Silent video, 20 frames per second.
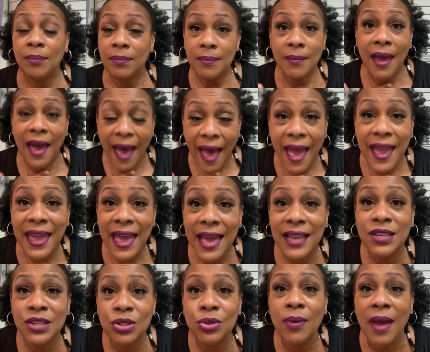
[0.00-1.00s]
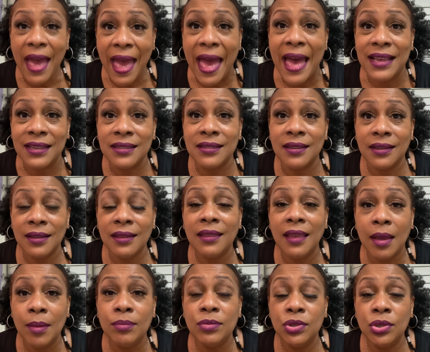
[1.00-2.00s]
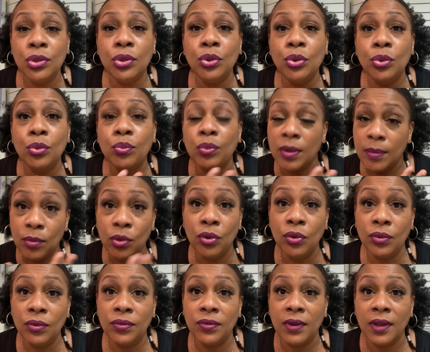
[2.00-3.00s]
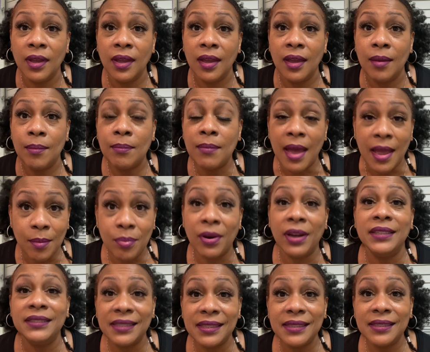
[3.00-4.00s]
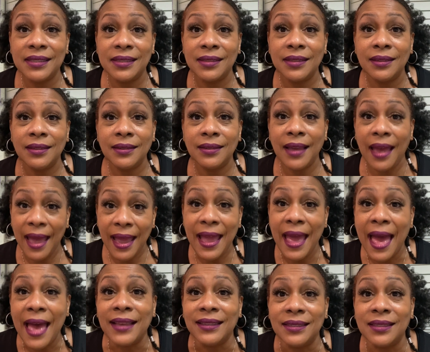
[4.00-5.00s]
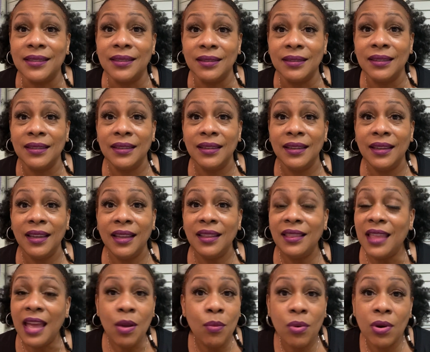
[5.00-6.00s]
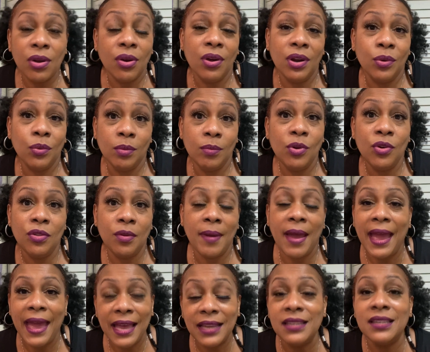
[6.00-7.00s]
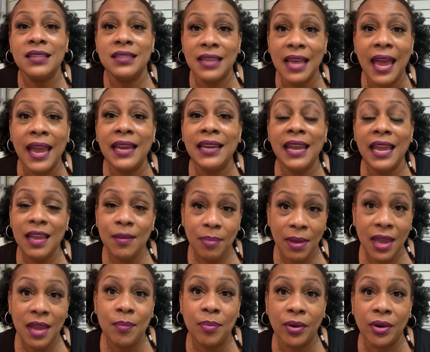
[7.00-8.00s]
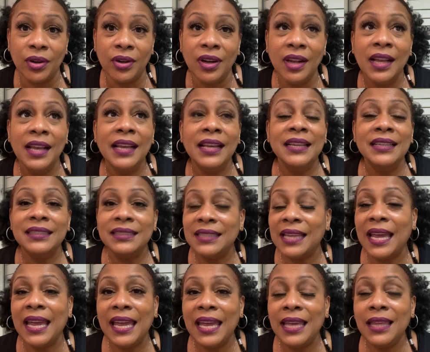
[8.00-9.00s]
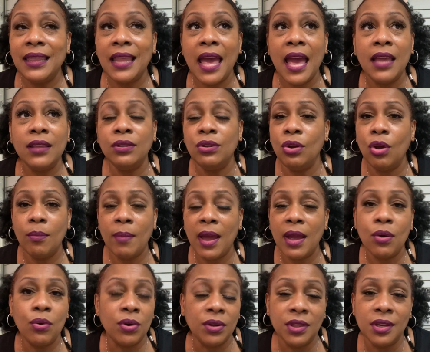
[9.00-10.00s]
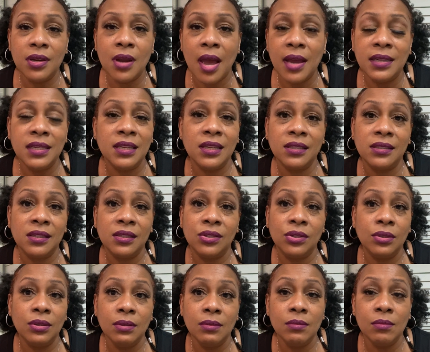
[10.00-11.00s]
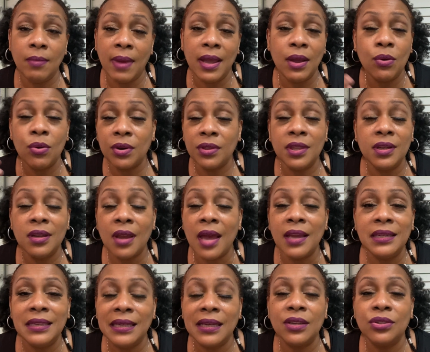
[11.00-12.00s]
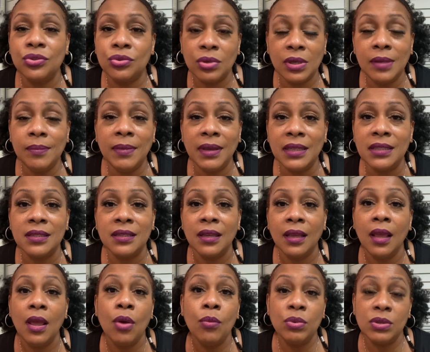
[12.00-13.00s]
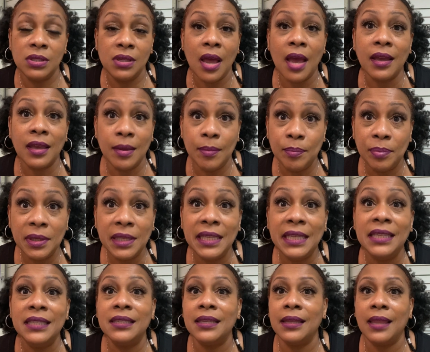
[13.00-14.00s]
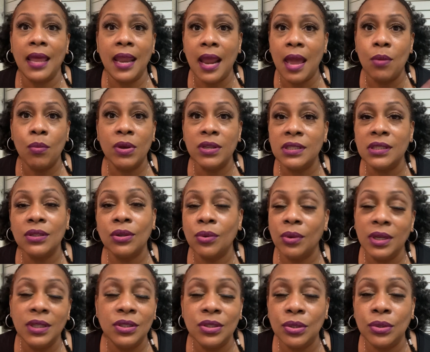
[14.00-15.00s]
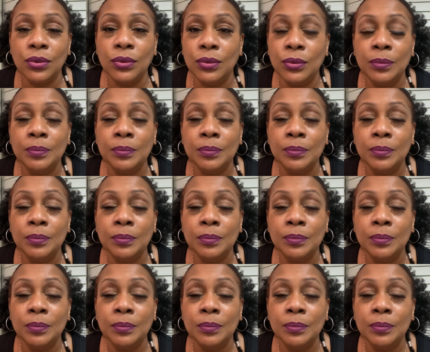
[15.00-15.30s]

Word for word: I had to ask them to remove my braces. I asked. They weren't going to remove them. I had to sign a paper saying that, you know, my orthodontist, my orthodontic treatment was not complete and that I wasn't going to